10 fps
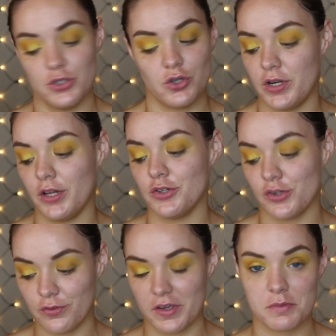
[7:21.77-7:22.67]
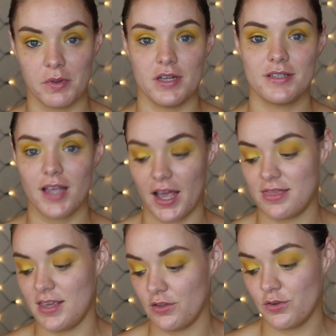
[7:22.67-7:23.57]
You don't need to do Fix Plus.
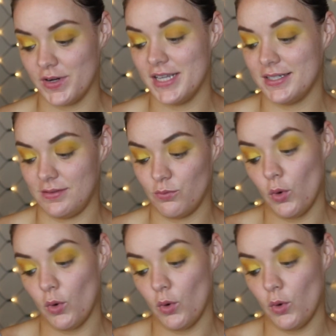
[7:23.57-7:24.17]
I think the reason,